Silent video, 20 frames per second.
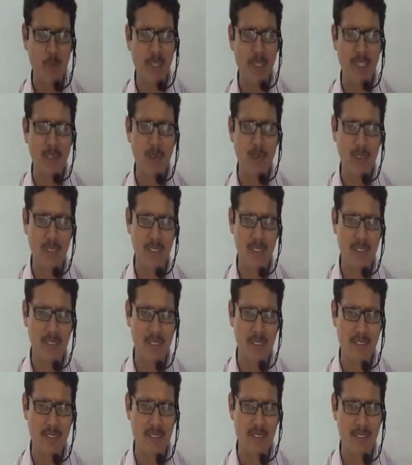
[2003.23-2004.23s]
Not many
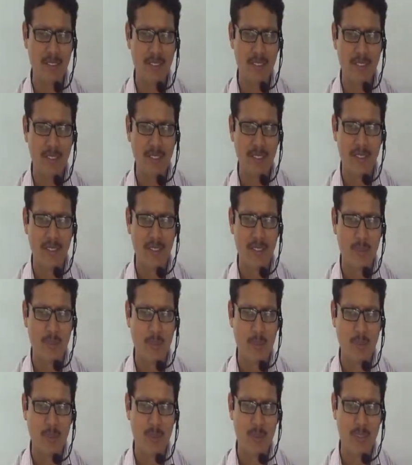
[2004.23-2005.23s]
questions
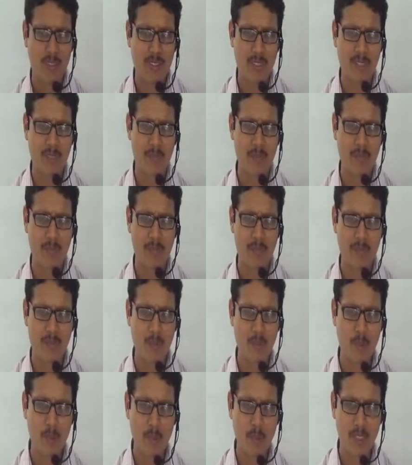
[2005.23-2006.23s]
because
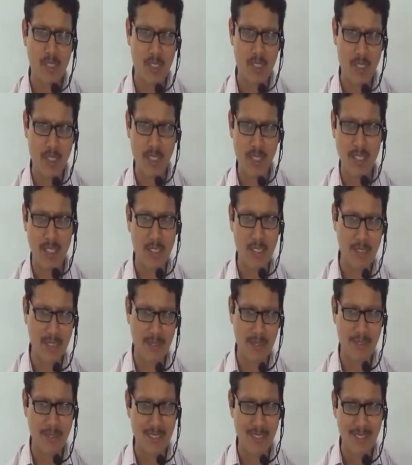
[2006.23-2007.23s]
you will be
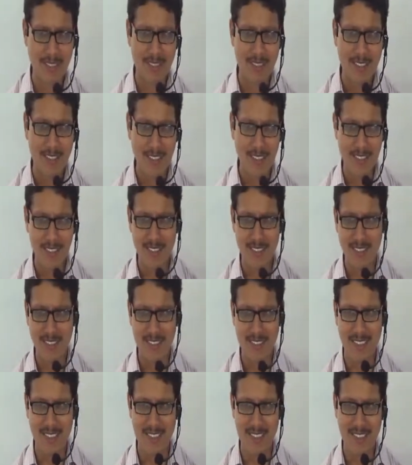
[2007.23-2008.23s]
struggling
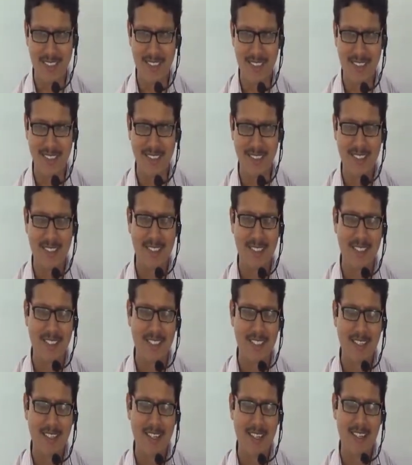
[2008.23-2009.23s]
initially.
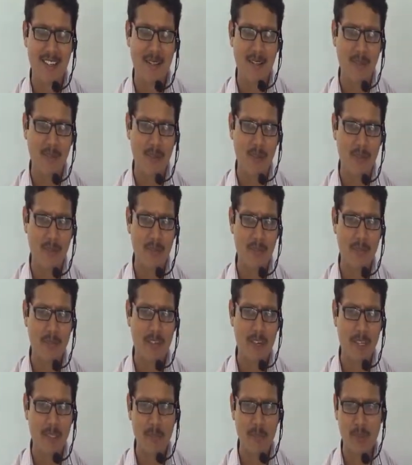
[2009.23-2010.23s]
Okay,
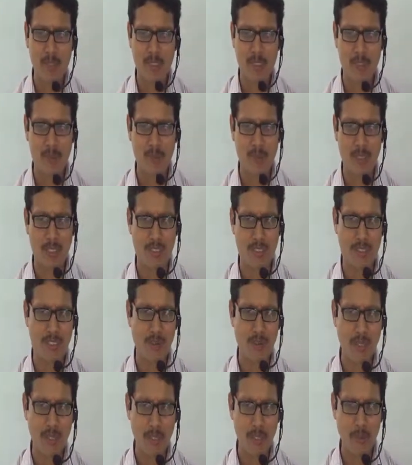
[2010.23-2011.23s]
5 to 6
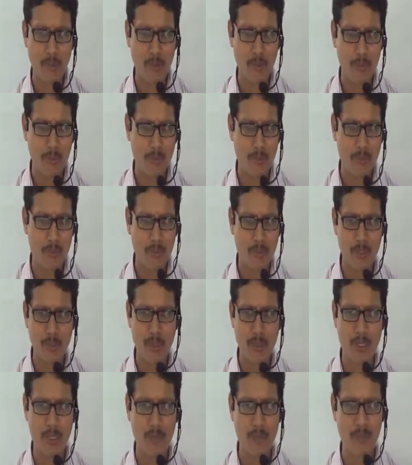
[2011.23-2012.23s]
questions I will give
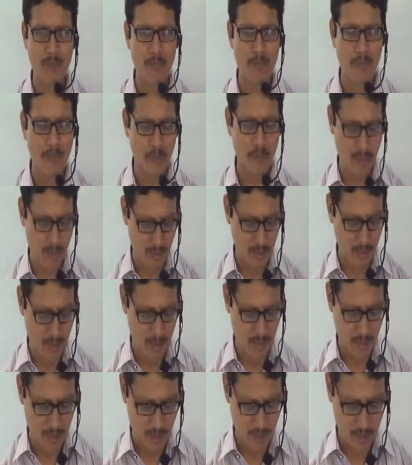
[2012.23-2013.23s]
today.
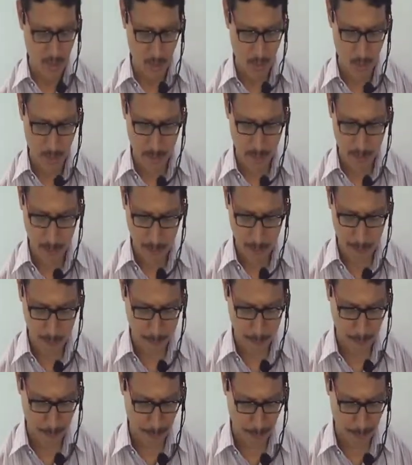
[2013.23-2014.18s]
Okay.